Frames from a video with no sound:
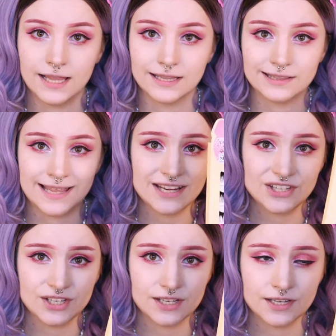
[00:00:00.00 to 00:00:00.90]

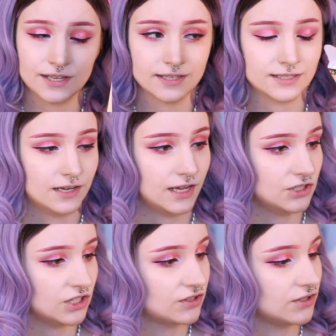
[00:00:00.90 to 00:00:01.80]
lashes, and I
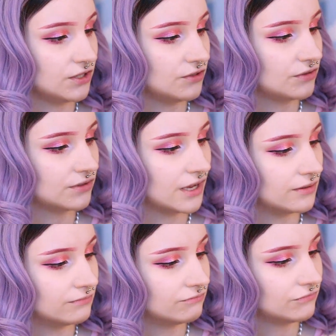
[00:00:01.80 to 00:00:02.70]
just use
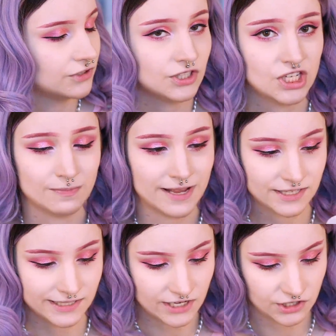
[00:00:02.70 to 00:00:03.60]
some cheap
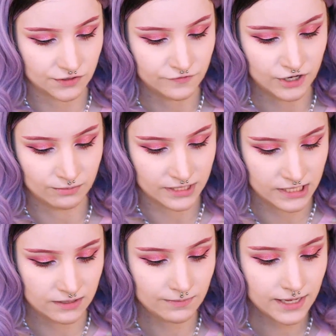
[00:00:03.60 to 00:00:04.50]
ass lashes from
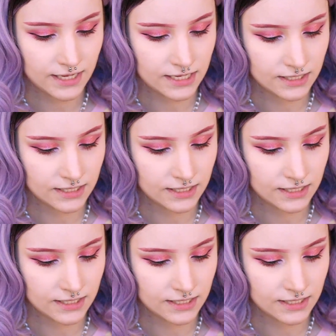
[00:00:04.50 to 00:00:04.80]
eBay.